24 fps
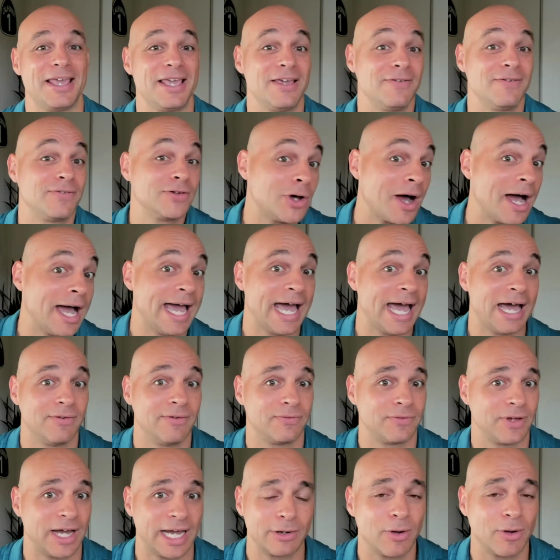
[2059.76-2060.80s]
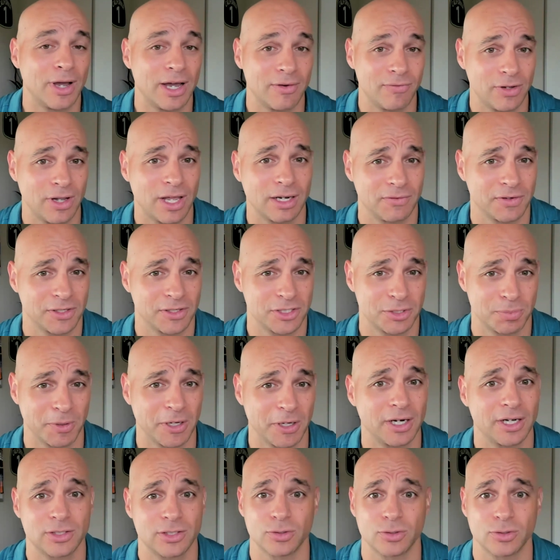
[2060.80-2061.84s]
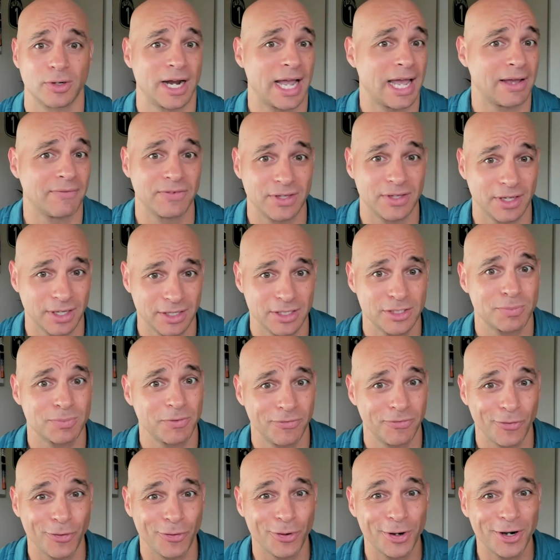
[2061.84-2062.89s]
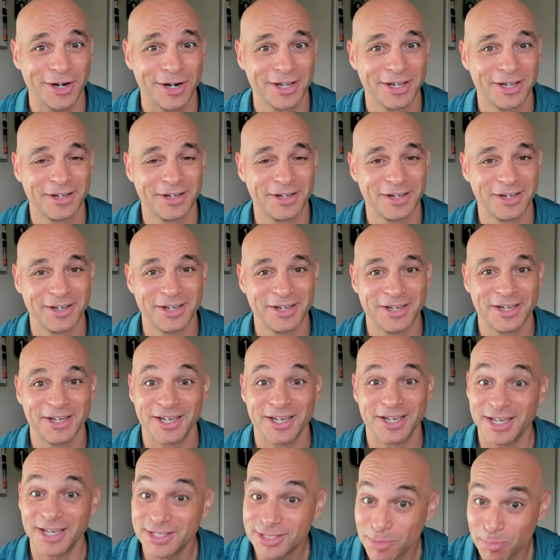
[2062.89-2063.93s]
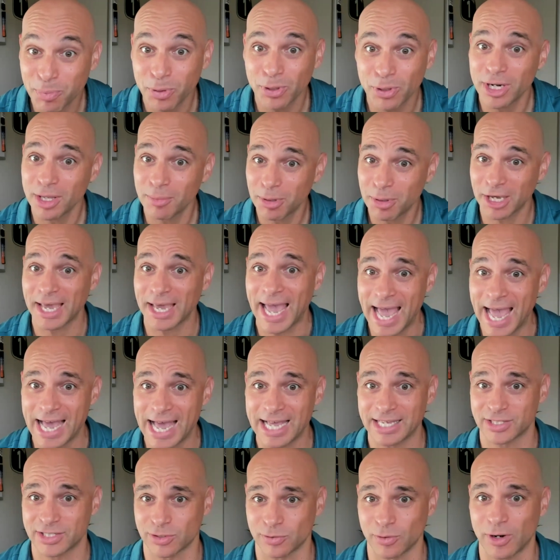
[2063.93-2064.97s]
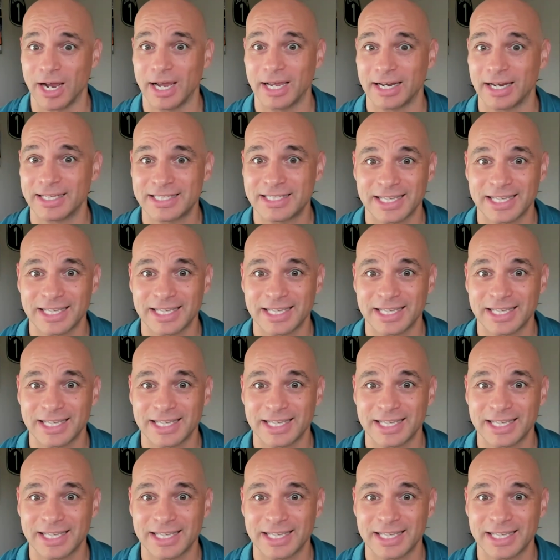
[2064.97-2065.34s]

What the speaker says: even though I don't have a lot of experience or haven't done this before, is a pretty big ask, right?